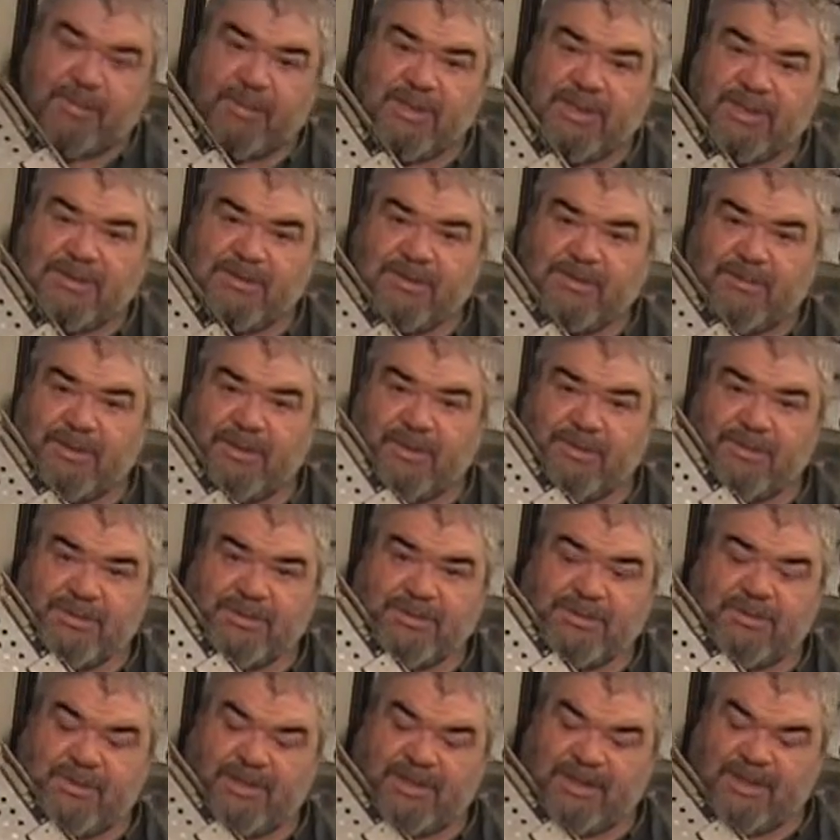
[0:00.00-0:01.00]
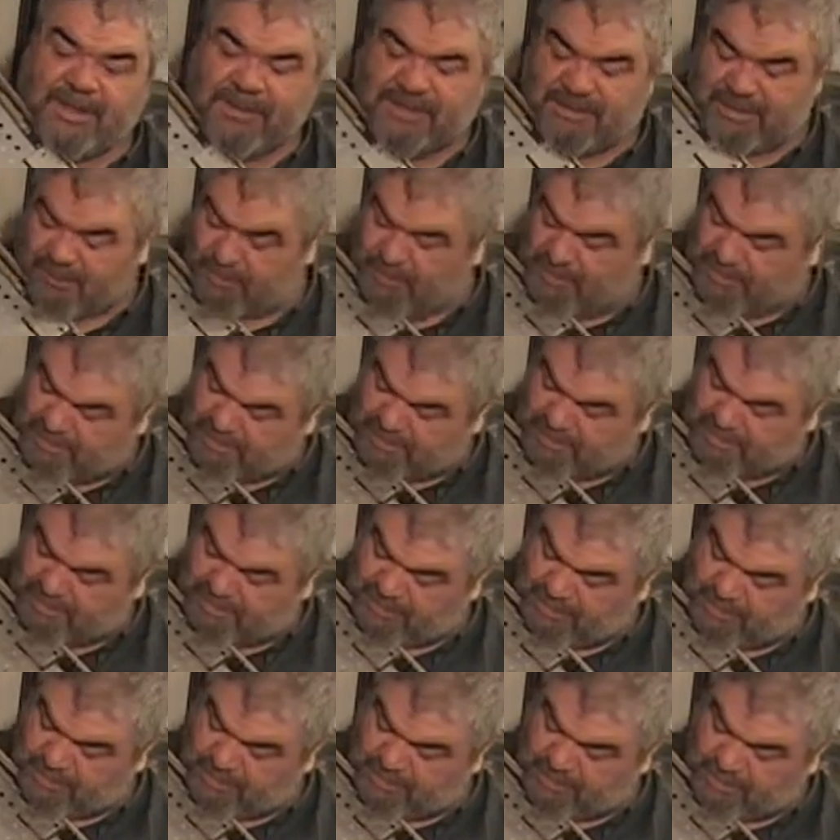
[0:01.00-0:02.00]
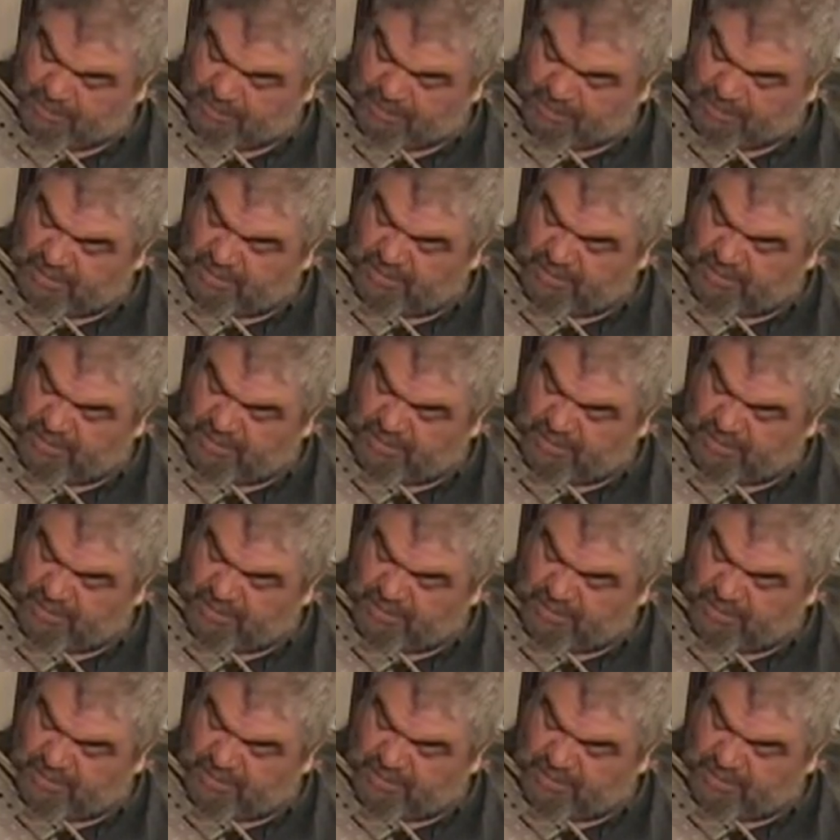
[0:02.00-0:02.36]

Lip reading: means somebody was drinking something close by